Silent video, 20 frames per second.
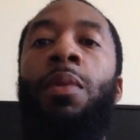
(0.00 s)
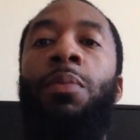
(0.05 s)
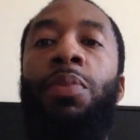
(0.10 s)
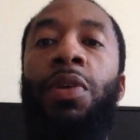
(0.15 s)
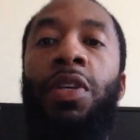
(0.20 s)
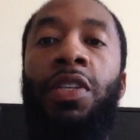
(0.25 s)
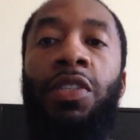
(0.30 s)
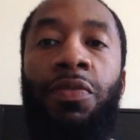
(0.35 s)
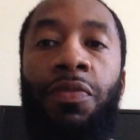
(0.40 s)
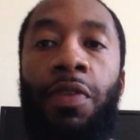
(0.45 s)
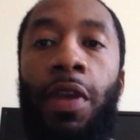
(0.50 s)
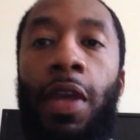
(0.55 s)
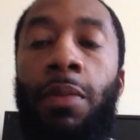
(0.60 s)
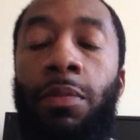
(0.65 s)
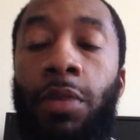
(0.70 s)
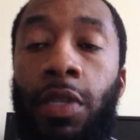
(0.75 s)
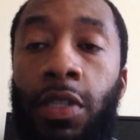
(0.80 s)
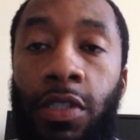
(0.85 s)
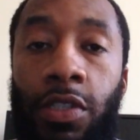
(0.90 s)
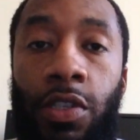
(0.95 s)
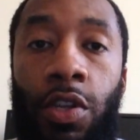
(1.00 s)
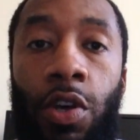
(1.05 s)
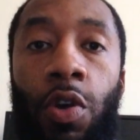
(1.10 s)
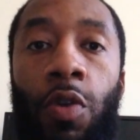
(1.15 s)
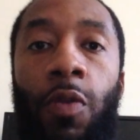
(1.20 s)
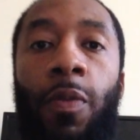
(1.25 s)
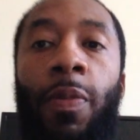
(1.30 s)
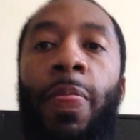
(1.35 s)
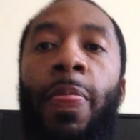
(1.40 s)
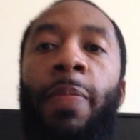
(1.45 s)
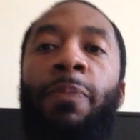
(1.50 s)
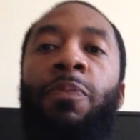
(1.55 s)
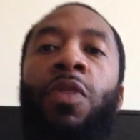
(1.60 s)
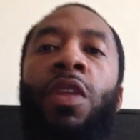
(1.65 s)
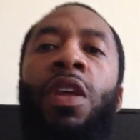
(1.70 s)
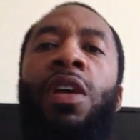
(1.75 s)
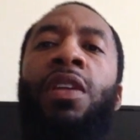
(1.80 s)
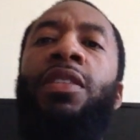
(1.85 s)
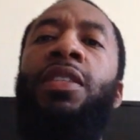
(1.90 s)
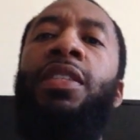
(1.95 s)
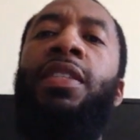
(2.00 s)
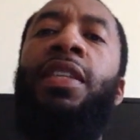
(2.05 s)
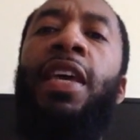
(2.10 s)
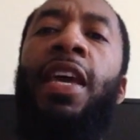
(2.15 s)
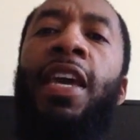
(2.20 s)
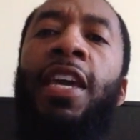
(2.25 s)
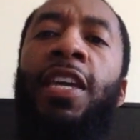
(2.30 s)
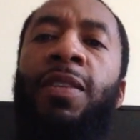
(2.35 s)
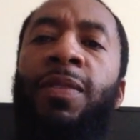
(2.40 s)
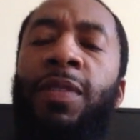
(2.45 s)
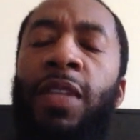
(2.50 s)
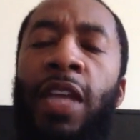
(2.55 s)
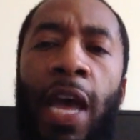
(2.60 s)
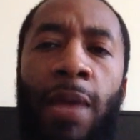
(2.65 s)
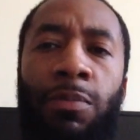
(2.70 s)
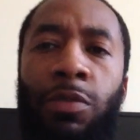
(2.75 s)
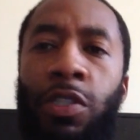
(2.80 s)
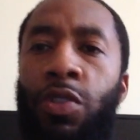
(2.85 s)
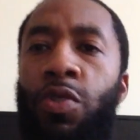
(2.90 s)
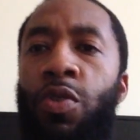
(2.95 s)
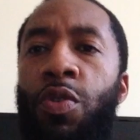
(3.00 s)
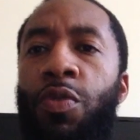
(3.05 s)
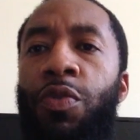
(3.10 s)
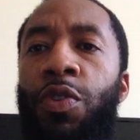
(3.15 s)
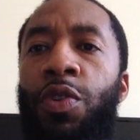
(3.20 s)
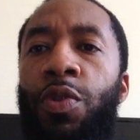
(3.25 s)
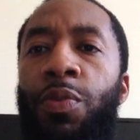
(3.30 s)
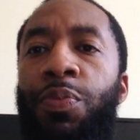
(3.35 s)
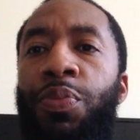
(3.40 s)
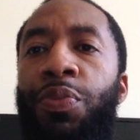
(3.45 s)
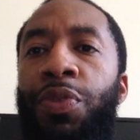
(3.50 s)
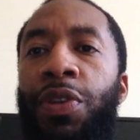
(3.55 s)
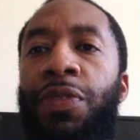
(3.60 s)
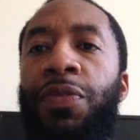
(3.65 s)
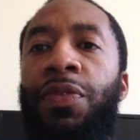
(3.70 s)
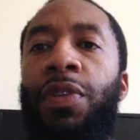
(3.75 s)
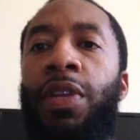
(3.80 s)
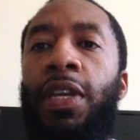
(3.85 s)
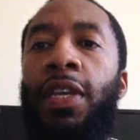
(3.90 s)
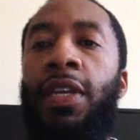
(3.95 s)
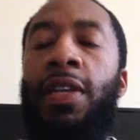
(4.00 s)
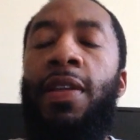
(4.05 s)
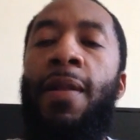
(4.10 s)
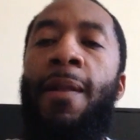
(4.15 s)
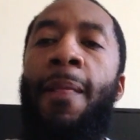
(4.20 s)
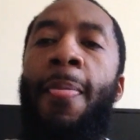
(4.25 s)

Peace, family. So today I'm just going to real briefly